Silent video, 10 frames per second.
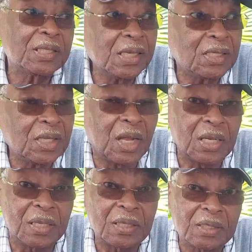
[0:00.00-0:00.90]

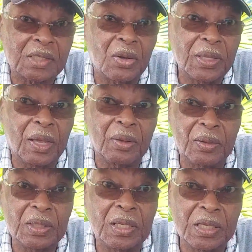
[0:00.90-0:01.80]
seasonally. So
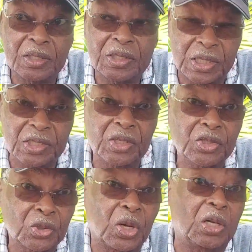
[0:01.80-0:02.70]
they're
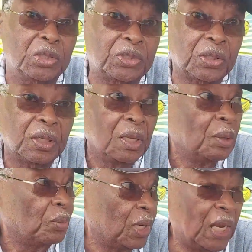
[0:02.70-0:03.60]
seasoned to hunt,
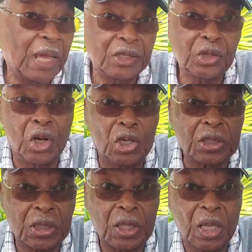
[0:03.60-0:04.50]
but they like to
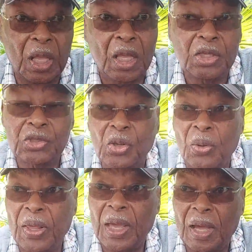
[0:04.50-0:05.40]
hunt.
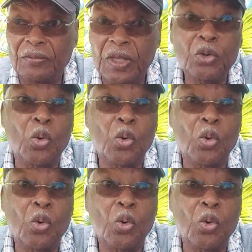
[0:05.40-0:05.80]
So they have the